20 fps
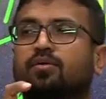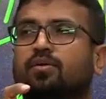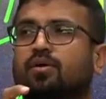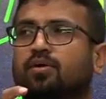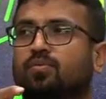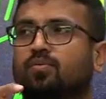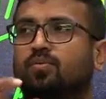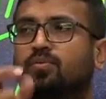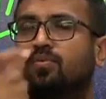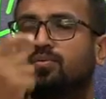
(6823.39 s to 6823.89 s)

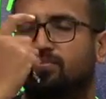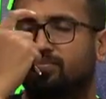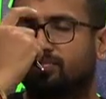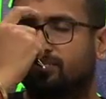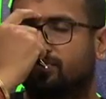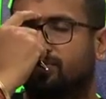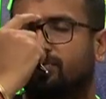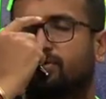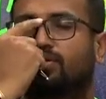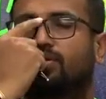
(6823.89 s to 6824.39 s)

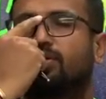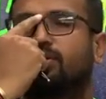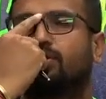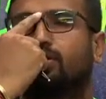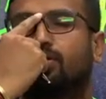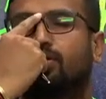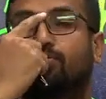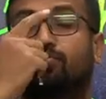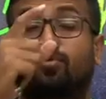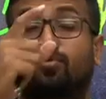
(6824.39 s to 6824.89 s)
what do you call,
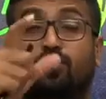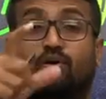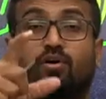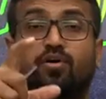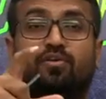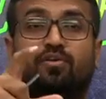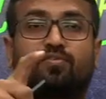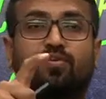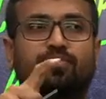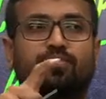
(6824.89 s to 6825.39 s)

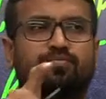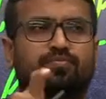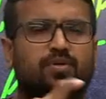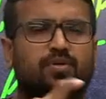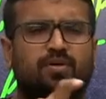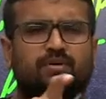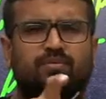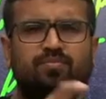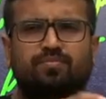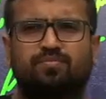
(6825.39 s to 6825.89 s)
photography,
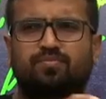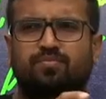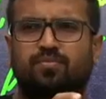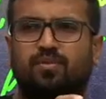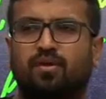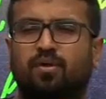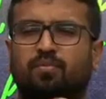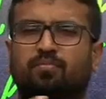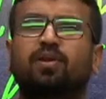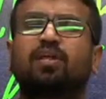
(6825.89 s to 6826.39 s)

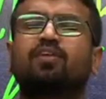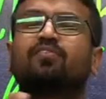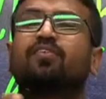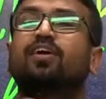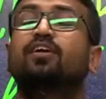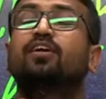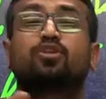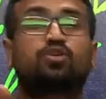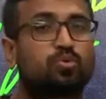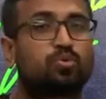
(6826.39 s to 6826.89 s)

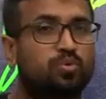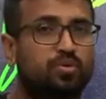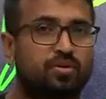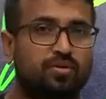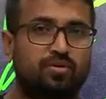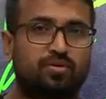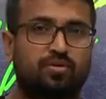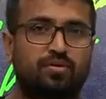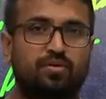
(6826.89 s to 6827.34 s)
pre-wedding shoot.